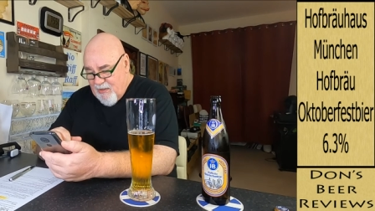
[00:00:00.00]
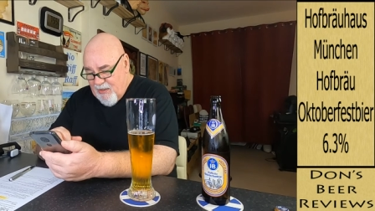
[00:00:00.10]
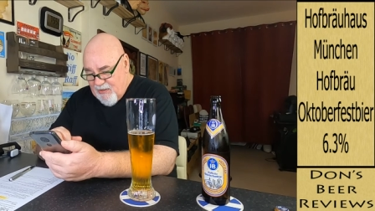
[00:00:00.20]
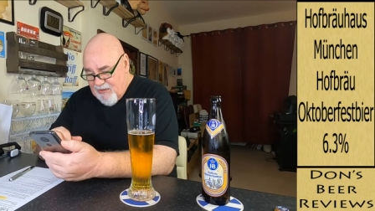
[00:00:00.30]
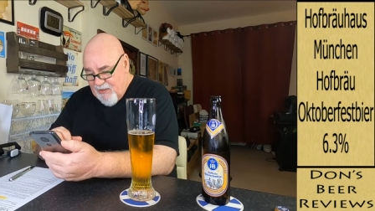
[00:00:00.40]

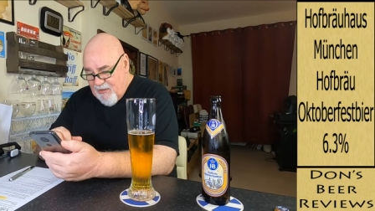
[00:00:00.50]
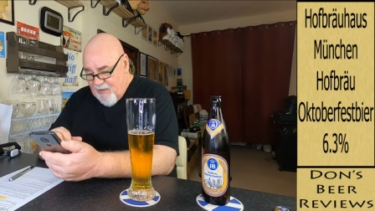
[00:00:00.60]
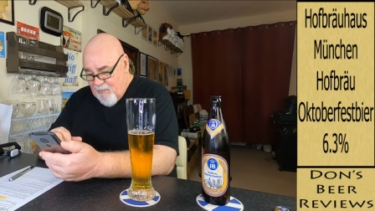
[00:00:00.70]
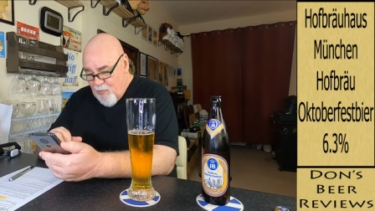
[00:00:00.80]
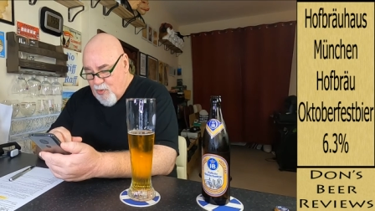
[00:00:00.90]
And that's
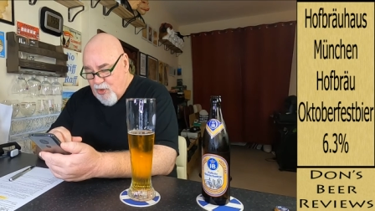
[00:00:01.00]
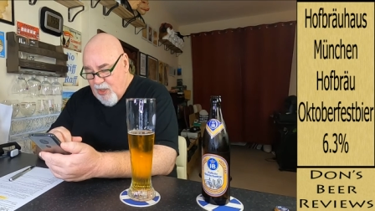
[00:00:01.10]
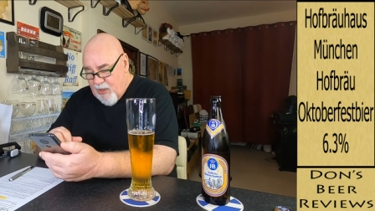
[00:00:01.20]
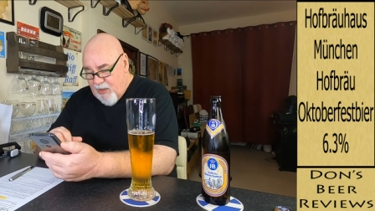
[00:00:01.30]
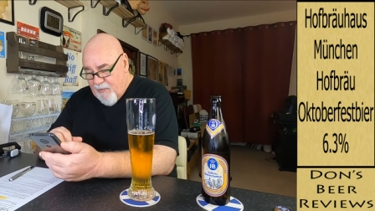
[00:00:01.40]
in
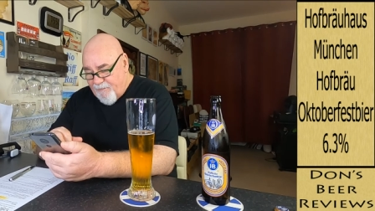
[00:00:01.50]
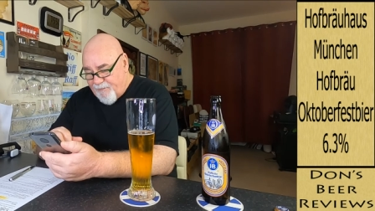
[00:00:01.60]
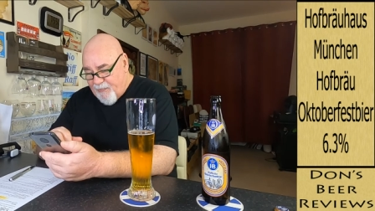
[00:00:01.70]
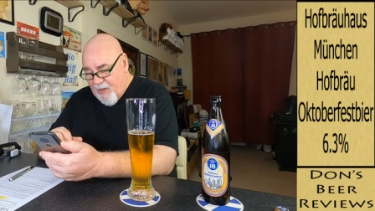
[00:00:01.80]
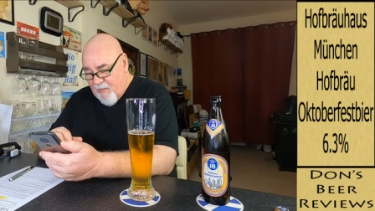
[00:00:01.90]
Munich,
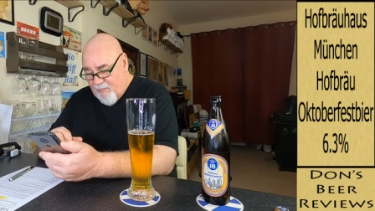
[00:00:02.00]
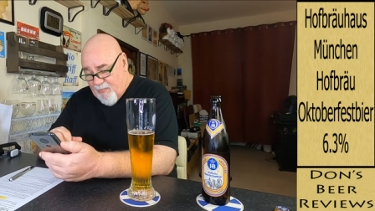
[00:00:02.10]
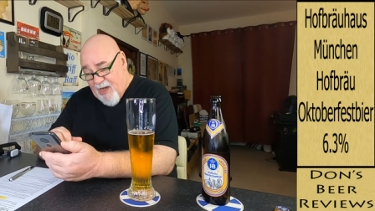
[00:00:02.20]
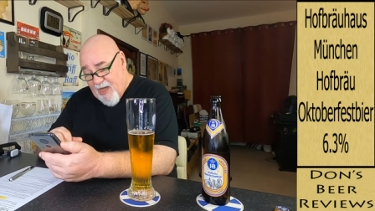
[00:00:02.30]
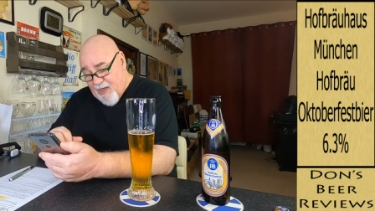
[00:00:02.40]

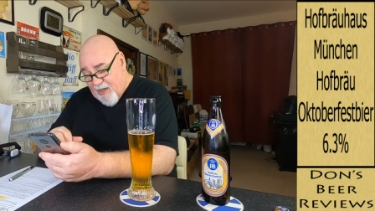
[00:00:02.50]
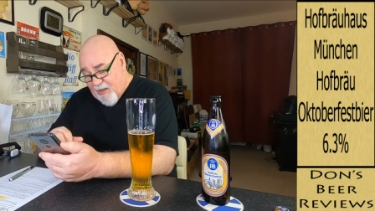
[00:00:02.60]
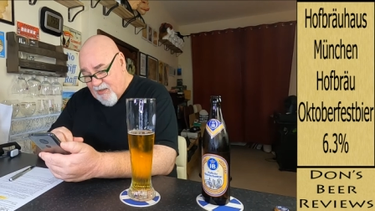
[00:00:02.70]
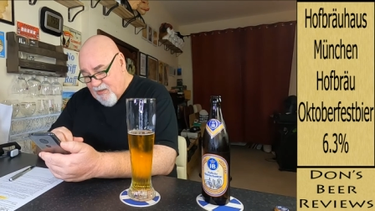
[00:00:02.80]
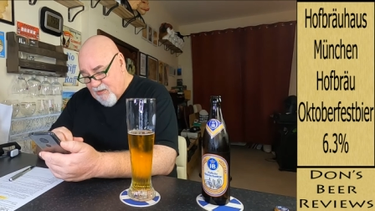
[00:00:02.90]

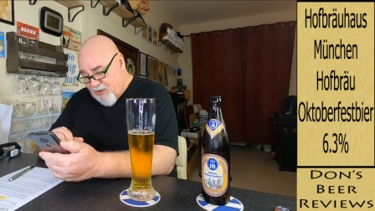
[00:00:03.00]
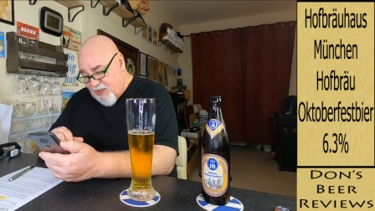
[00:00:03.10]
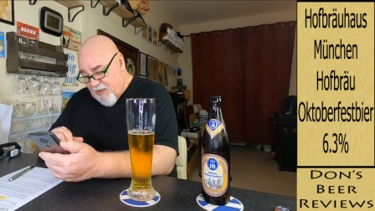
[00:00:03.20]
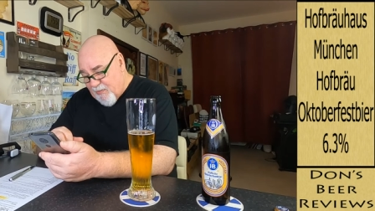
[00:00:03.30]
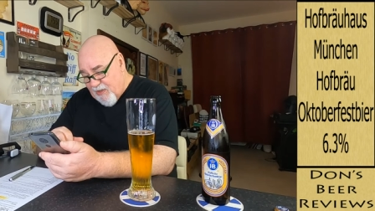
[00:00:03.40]
Bayern,
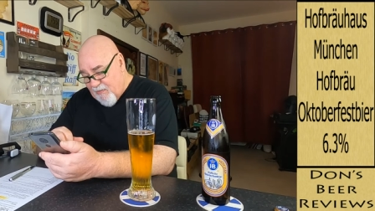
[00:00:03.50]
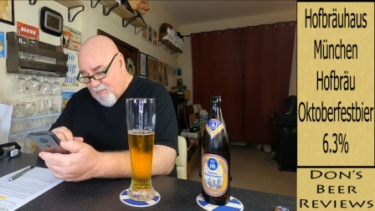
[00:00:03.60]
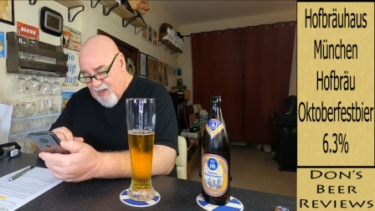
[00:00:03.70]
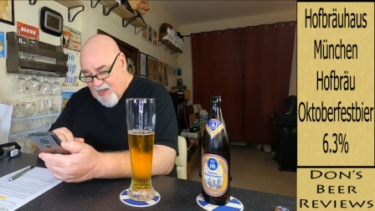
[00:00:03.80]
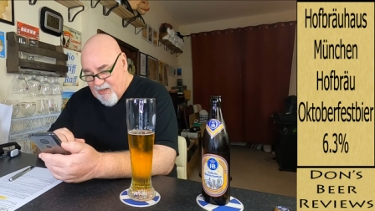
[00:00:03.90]
Germany.
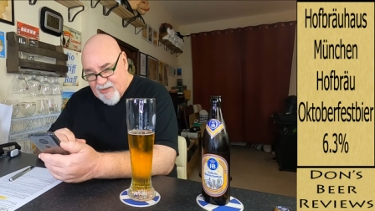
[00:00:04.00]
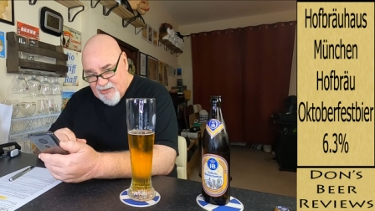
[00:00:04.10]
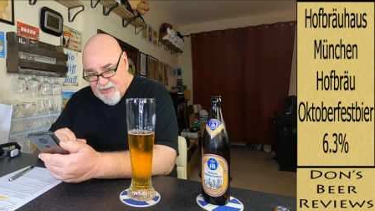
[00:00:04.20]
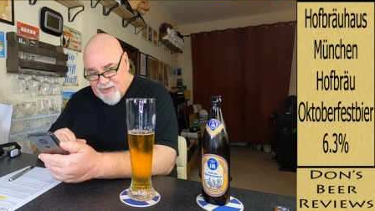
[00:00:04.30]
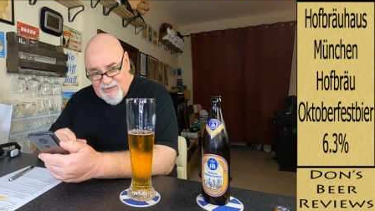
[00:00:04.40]
Bayern
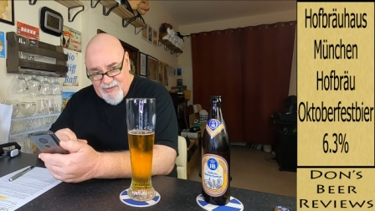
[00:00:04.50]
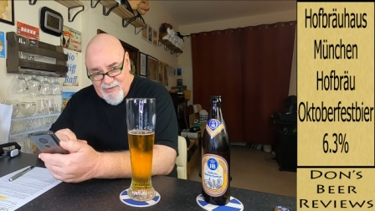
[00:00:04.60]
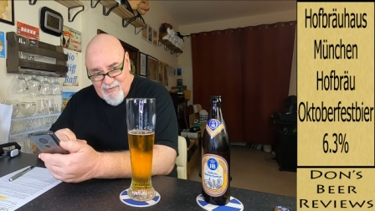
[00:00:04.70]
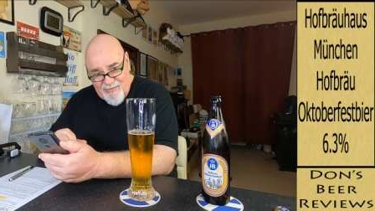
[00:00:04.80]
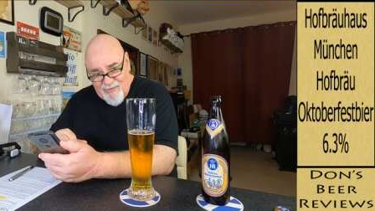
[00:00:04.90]
is just
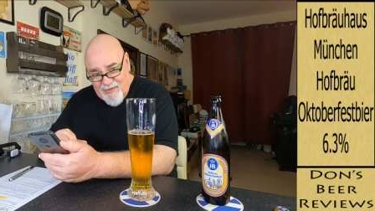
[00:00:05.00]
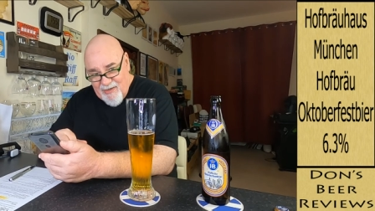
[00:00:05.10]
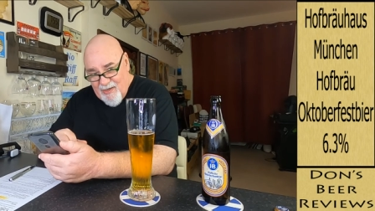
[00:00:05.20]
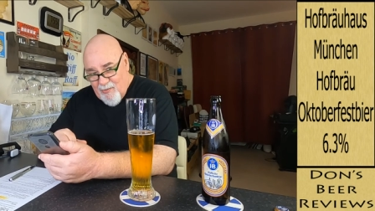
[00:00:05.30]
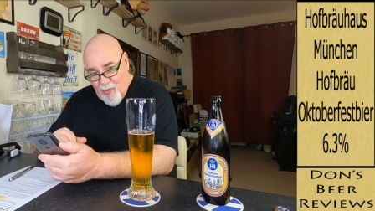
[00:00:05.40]

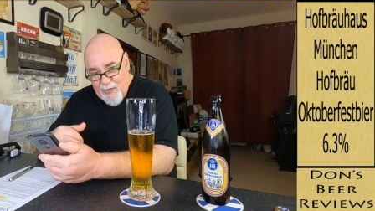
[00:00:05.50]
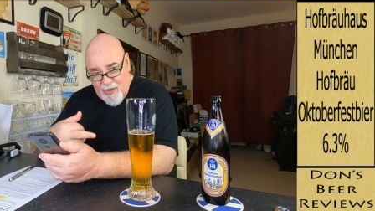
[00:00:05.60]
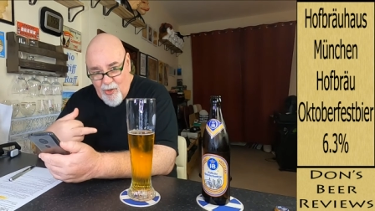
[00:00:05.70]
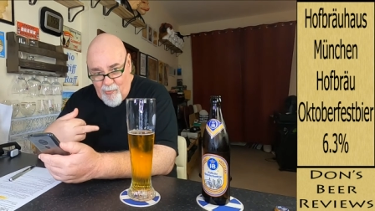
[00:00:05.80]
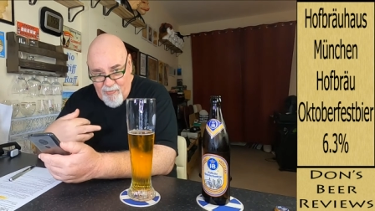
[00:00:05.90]
what we
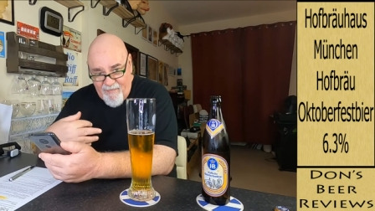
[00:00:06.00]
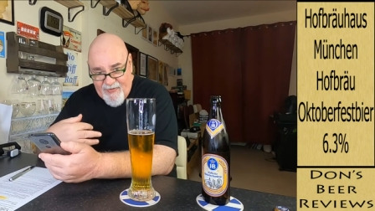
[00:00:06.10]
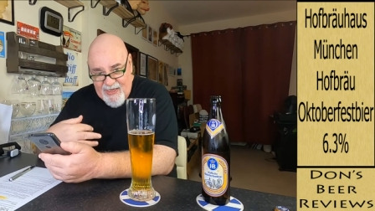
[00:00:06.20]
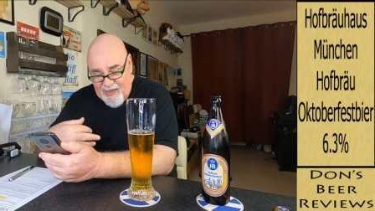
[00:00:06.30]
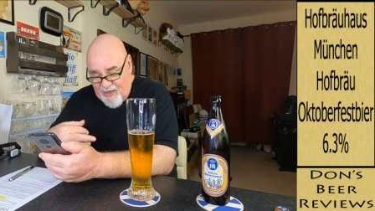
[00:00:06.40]
call
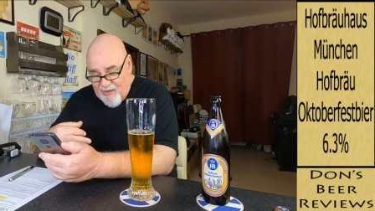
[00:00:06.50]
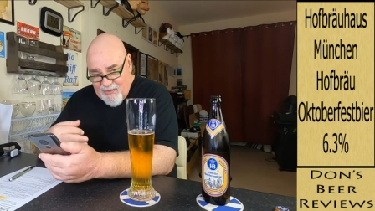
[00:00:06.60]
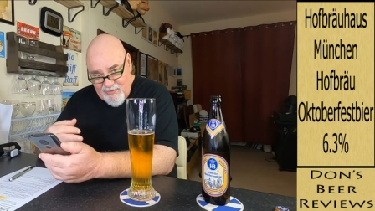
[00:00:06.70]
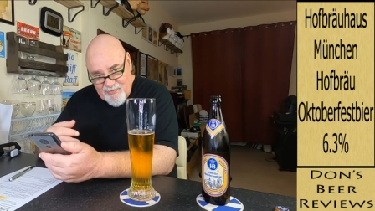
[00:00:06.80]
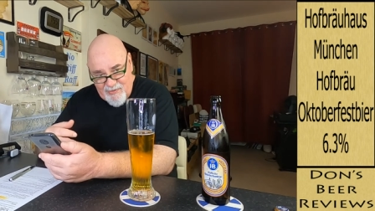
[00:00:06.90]

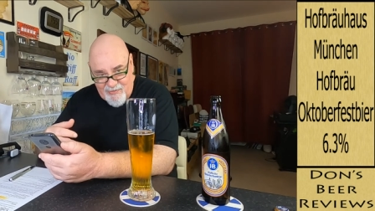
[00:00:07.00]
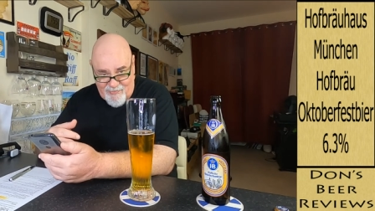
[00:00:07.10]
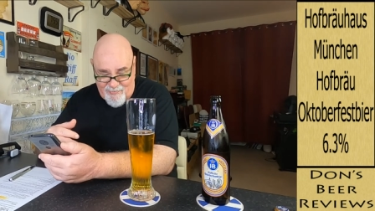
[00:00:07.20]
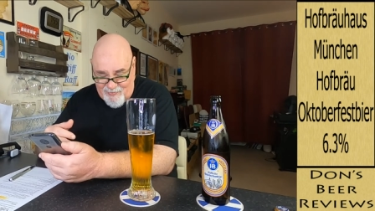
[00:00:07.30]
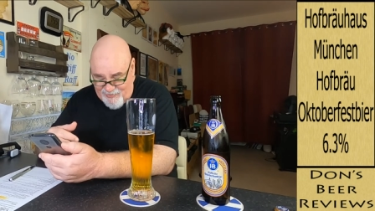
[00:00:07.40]
Bavaria.
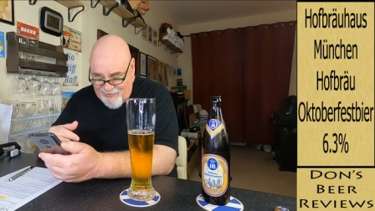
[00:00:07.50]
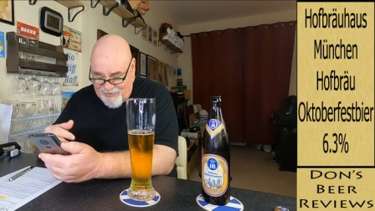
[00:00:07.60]
The